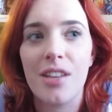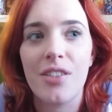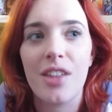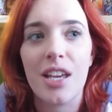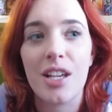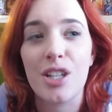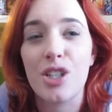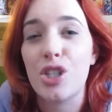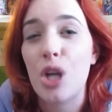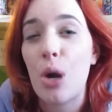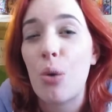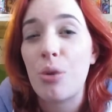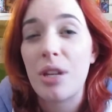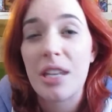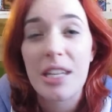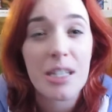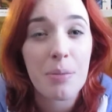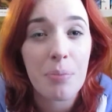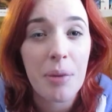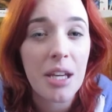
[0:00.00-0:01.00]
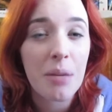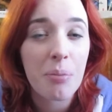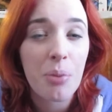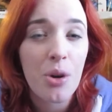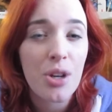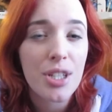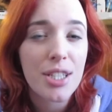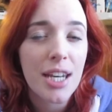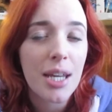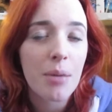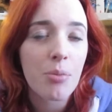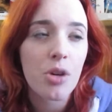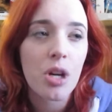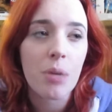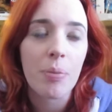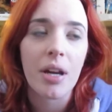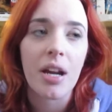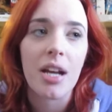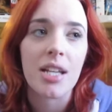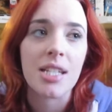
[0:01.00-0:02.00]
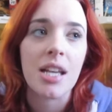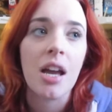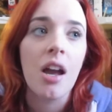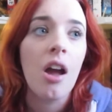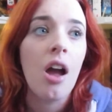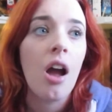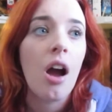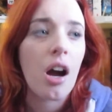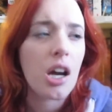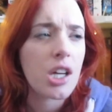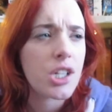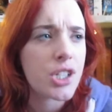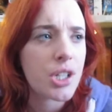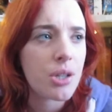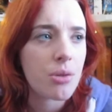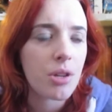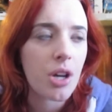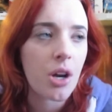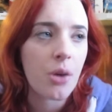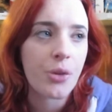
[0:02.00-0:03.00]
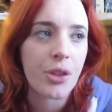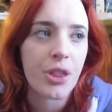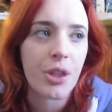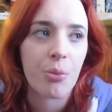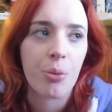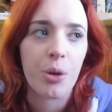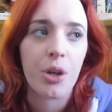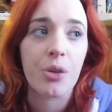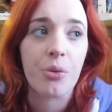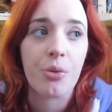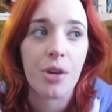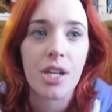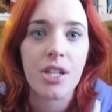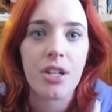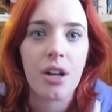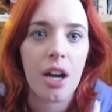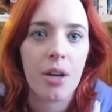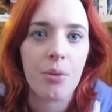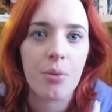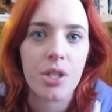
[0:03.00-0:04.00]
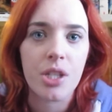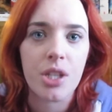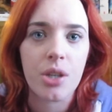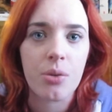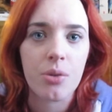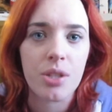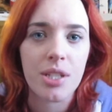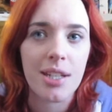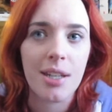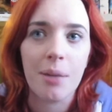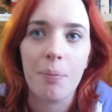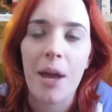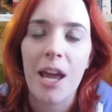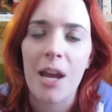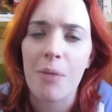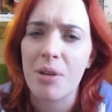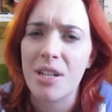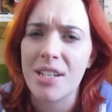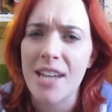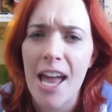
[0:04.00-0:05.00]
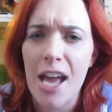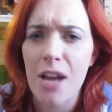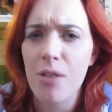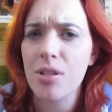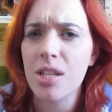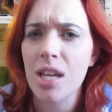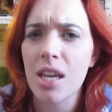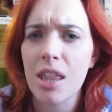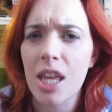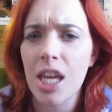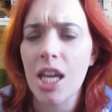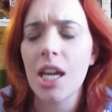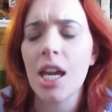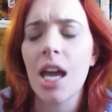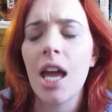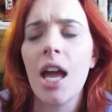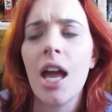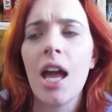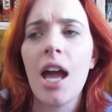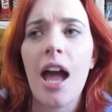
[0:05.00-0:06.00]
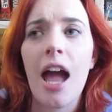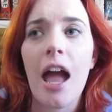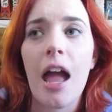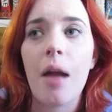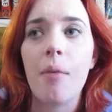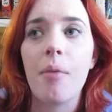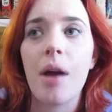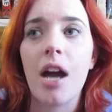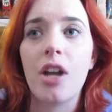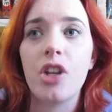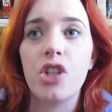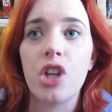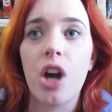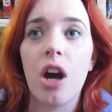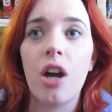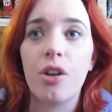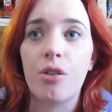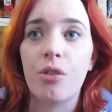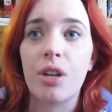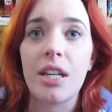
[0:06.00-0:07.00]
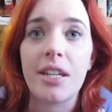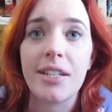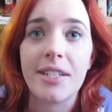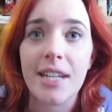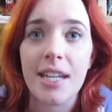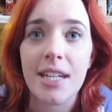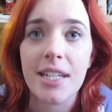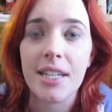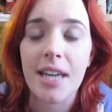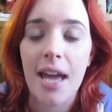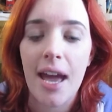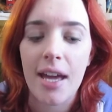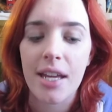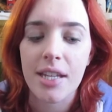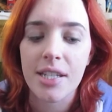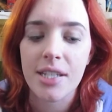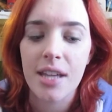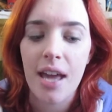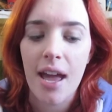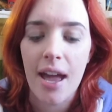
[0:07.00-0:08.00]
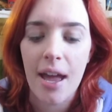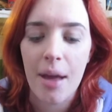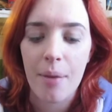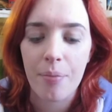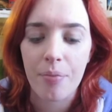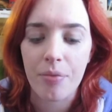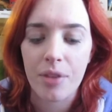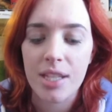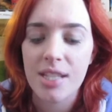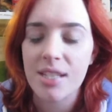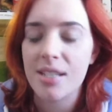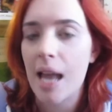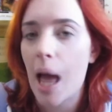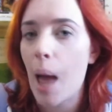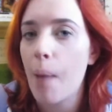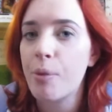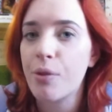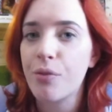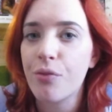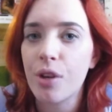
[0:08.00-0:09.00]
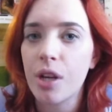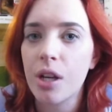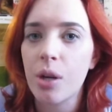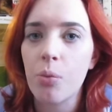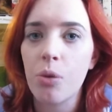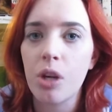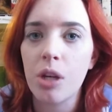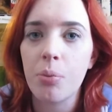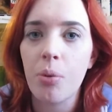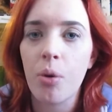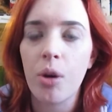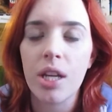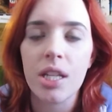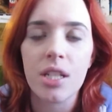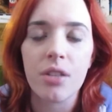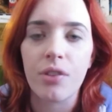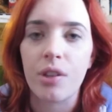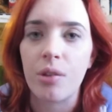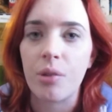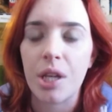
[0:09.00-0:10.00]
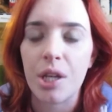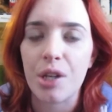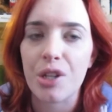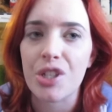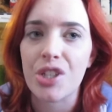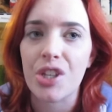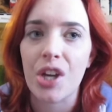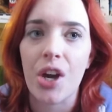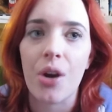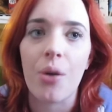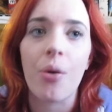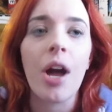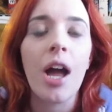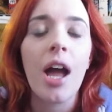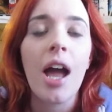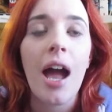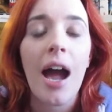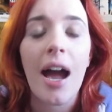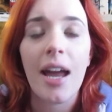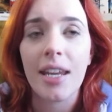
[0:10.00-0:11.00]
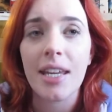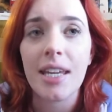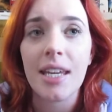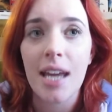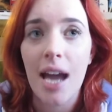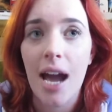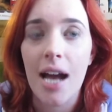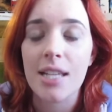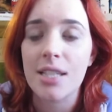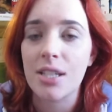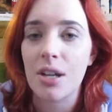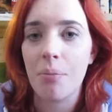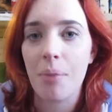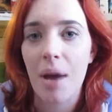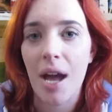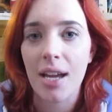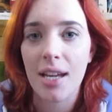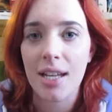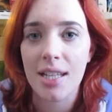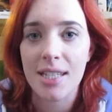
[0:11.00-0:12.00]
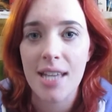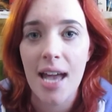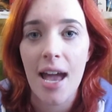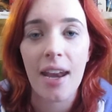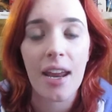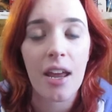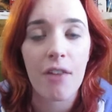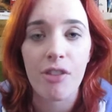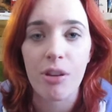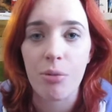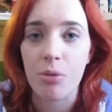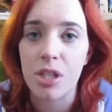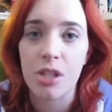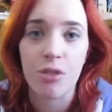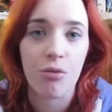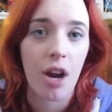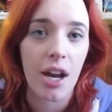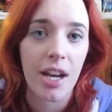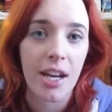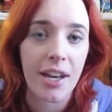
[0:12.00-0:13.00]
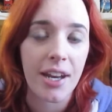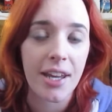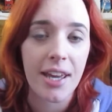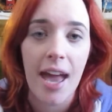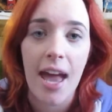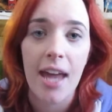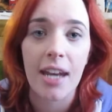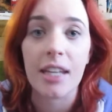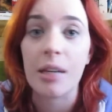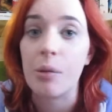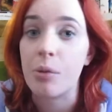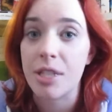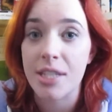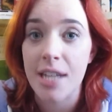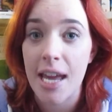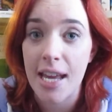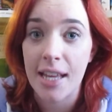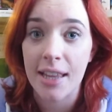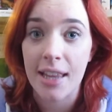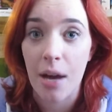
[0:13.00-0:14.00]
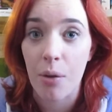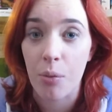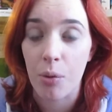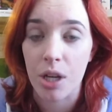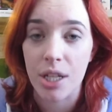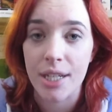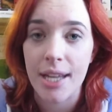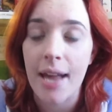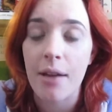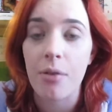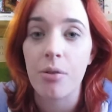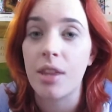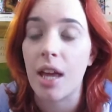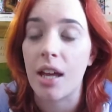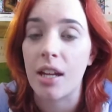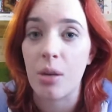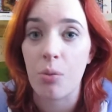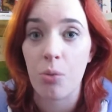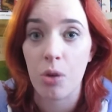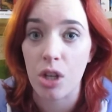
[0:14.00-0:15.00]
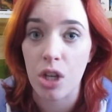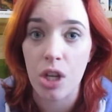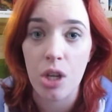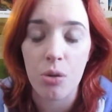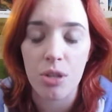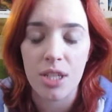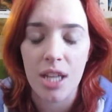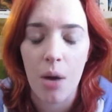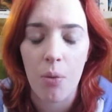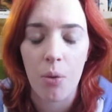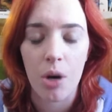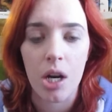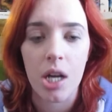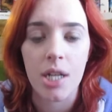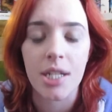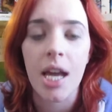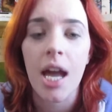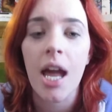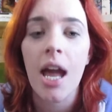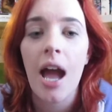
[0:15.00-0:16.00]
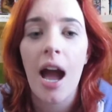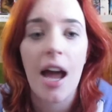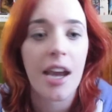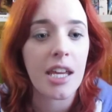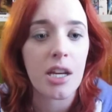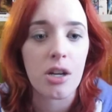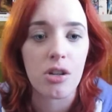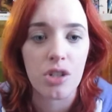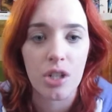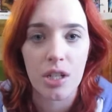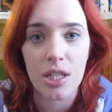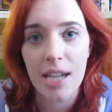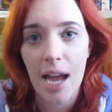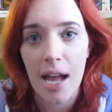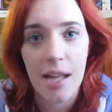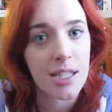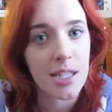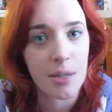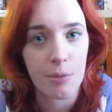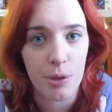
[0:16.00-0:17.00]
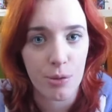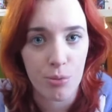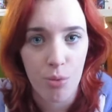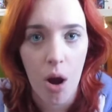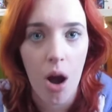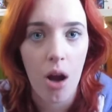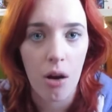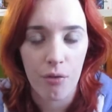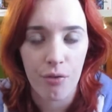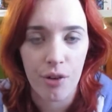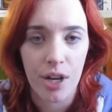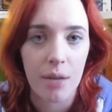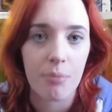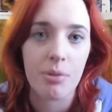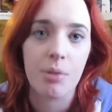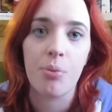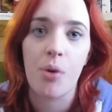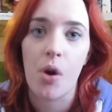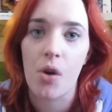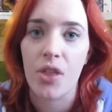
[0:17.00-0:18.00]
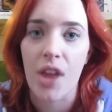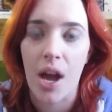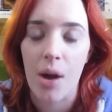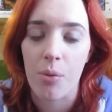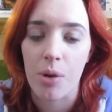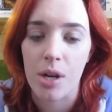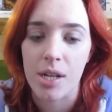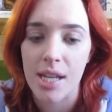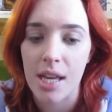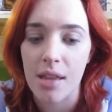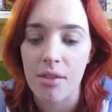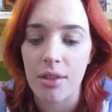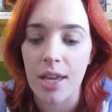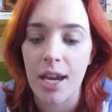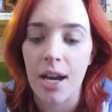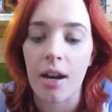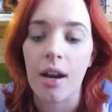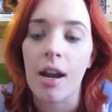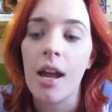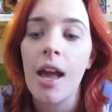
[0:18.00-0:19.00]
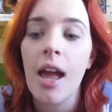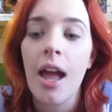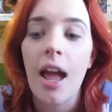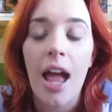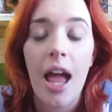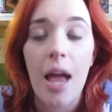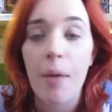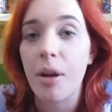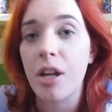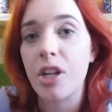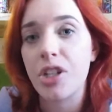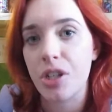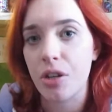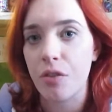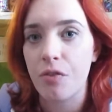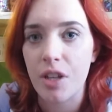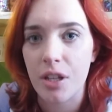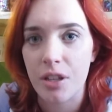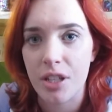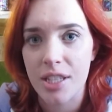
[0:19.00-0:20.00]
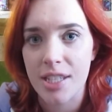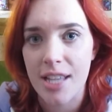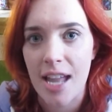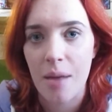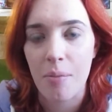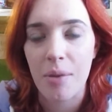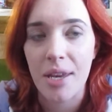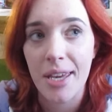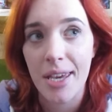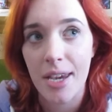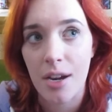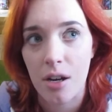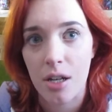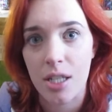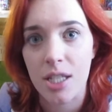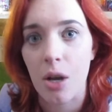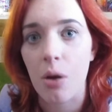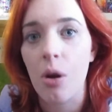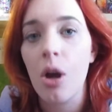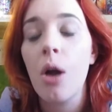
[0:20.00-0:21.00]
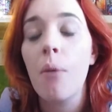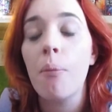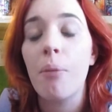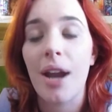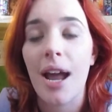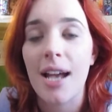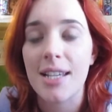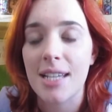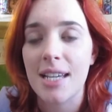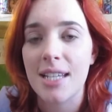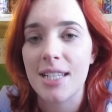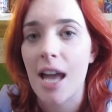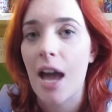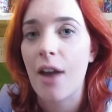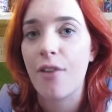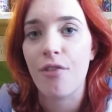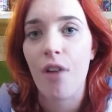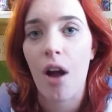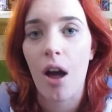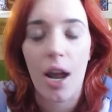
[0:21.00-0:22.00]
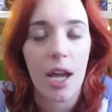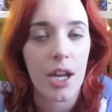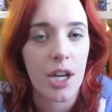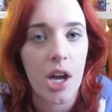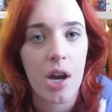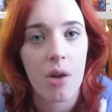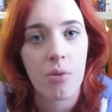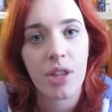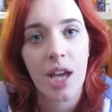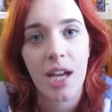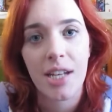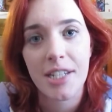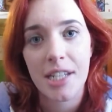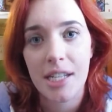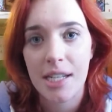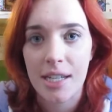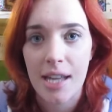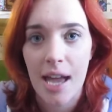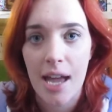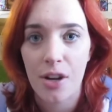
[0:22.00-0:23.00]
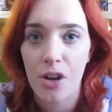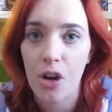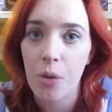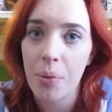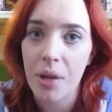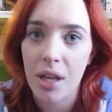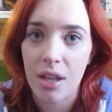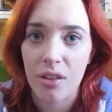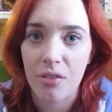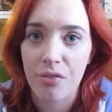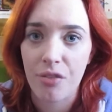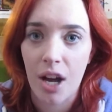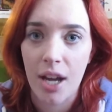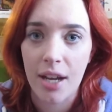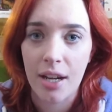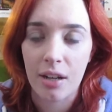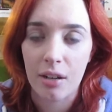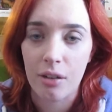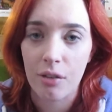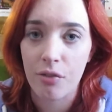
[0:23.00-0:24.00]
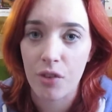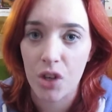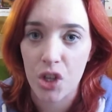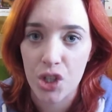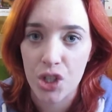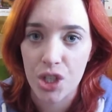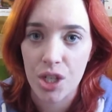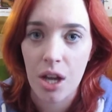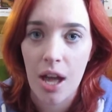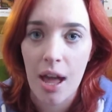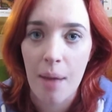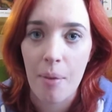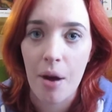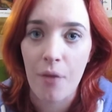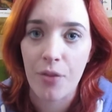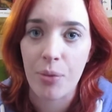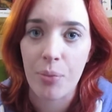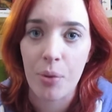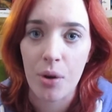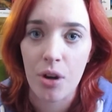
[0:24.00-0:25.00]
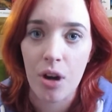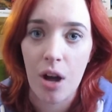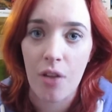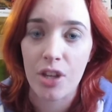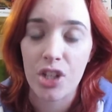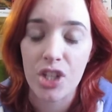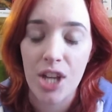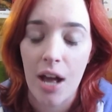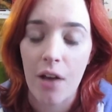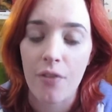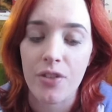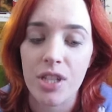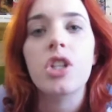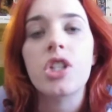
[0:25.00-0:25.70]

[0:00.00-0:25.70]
of things don't need to be in books anymore because I do know that the word retard was used in Paper Towns, I think, um, and John Green did get um, slammed for it at one point a few years ago and he has come back and said if he was to write it again he would take that word out, that he wouldn't use that word and he understands that it was wrong for him to put that word in there um, and I do feel the same here. So, but as I said, for all I know, that didn't end up in the final version um, of the book on the shelves.